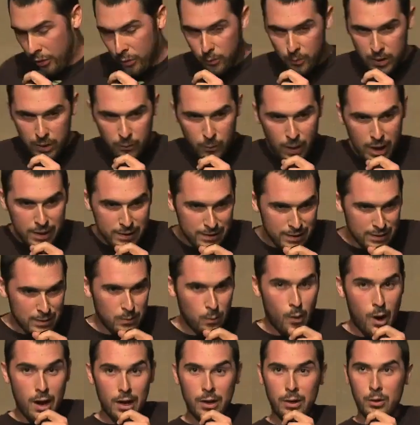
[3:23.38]
racists
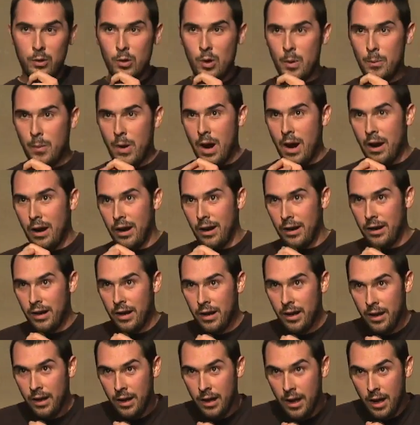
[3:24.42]
walk into a bar
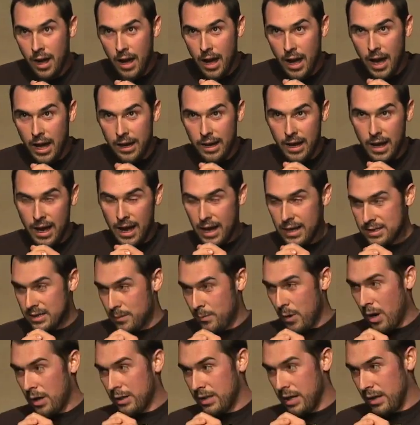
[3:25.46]
and ask the
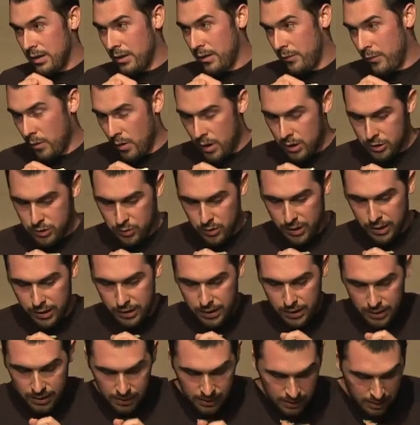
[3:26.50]
bartender for a drink.
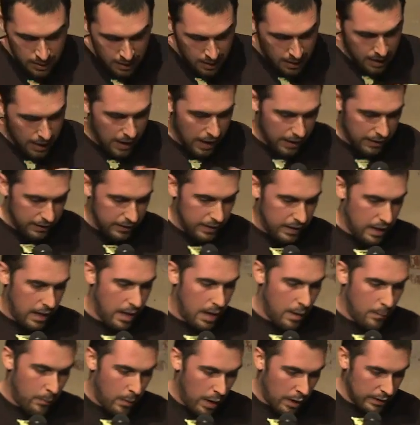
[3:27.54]
And
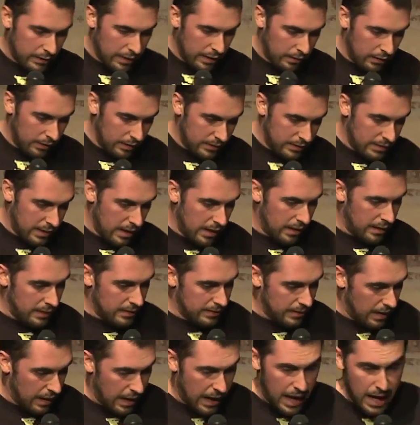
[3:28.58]
the bartender says,
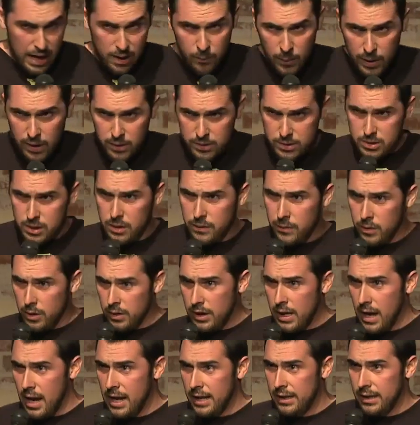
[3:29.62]
hey, we don't serve your
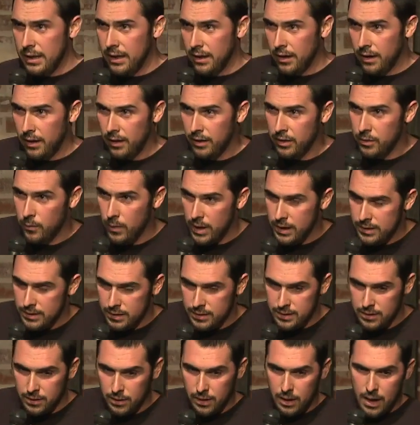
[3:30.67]
kind here. And the racists
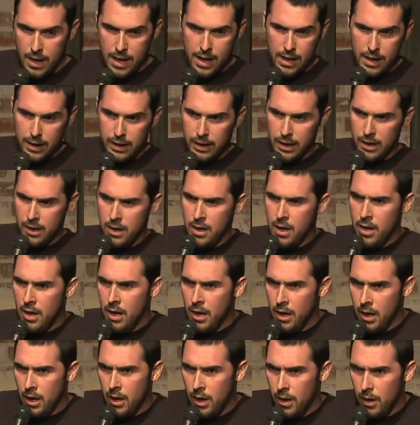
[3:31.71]
are like,
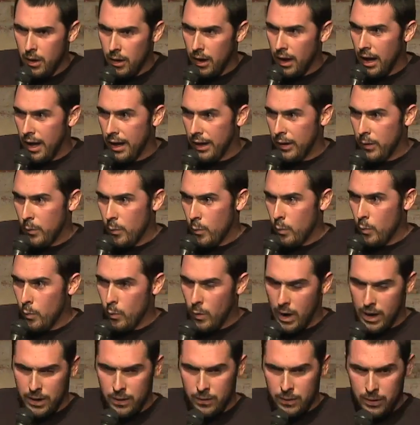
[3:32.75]
why
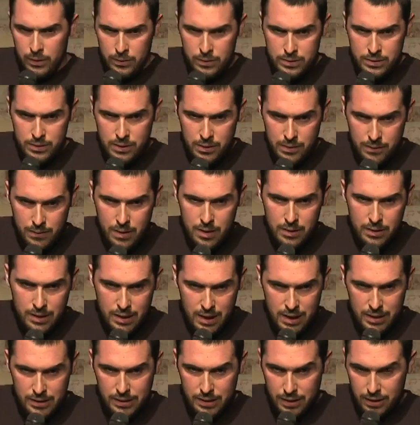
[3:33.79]
don't you serve our
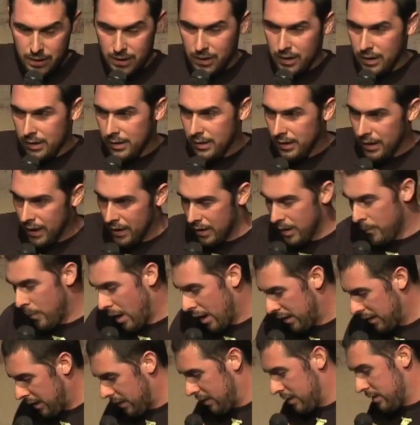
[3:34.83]
kind here? And the
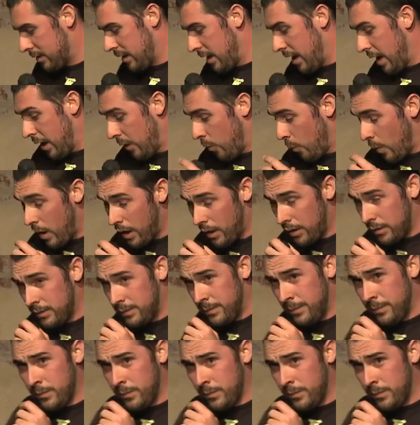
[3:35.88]
bartender's like, well,